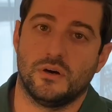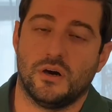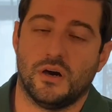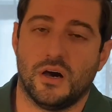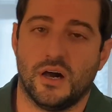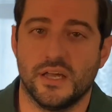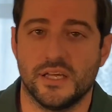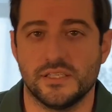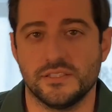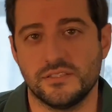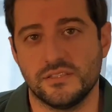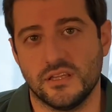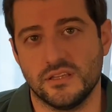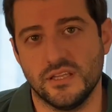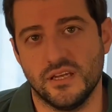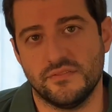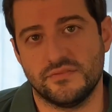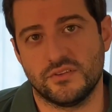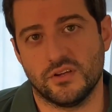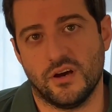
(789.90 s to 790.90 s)
I also
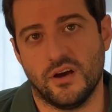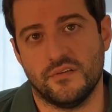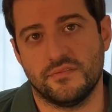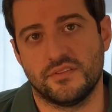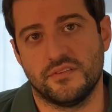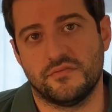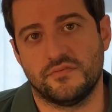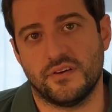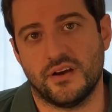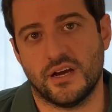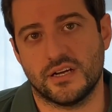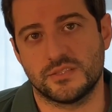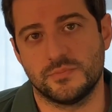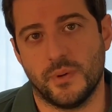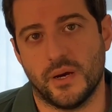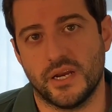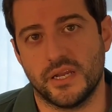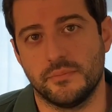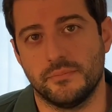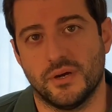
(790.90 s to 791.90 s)
left off the Fox
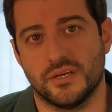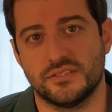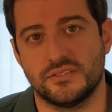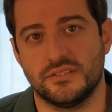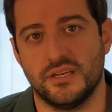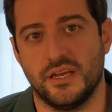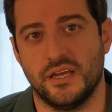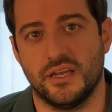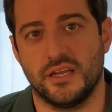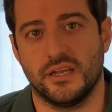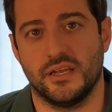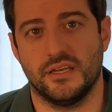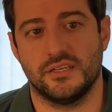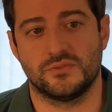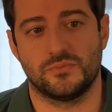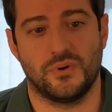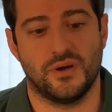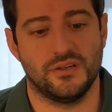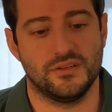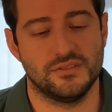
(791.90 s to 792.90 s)
Body Mustang as
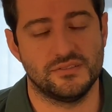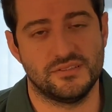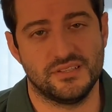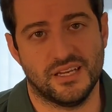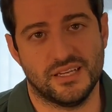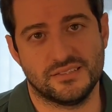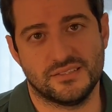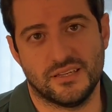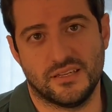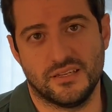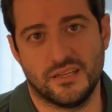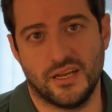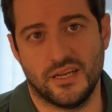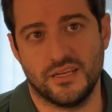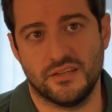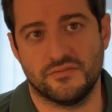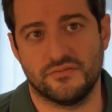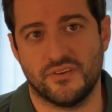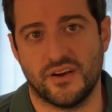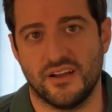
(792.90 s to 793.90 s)
well as the
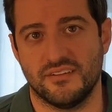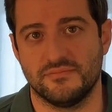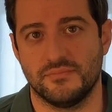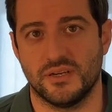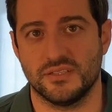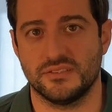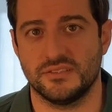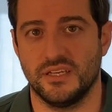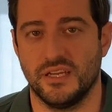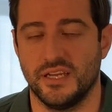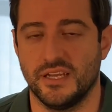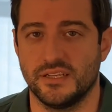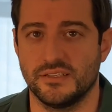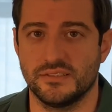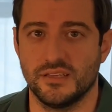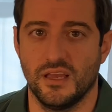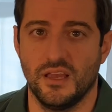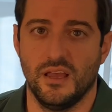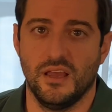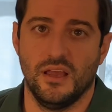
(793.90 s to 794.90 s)
SN95 Mustangs.